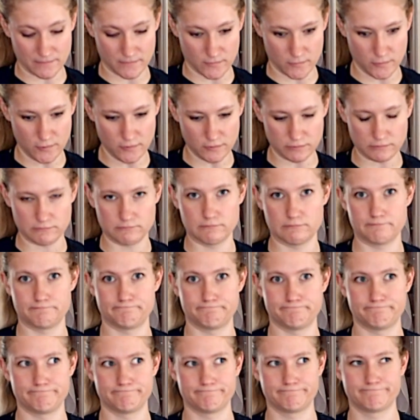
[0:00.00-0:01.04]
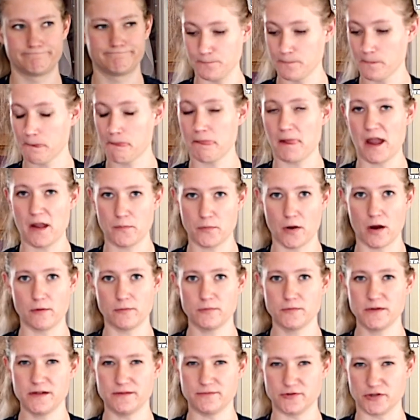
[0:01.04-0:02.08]
Ooh. I
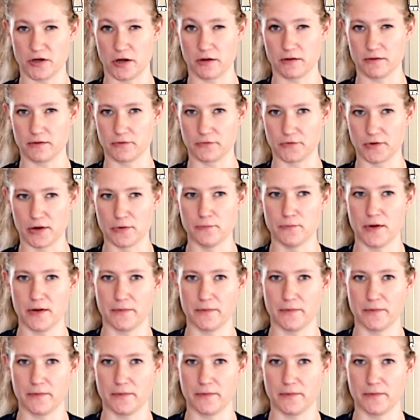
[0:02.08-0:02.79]
probably have chocolate around my